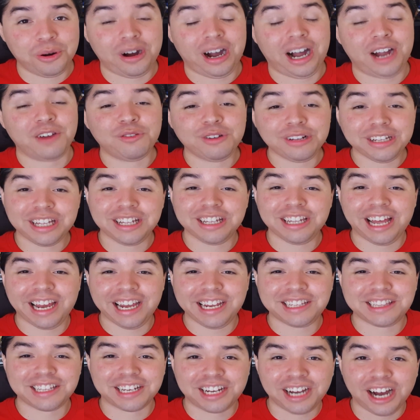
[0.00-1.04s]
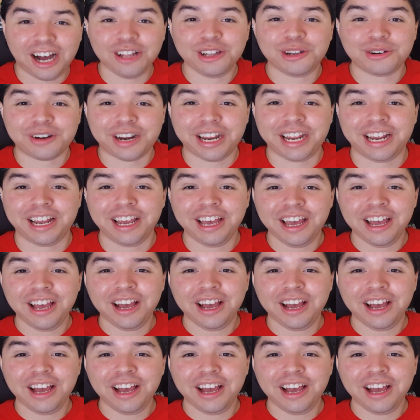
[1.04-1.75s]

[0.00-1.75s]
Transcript: I really like the coloring.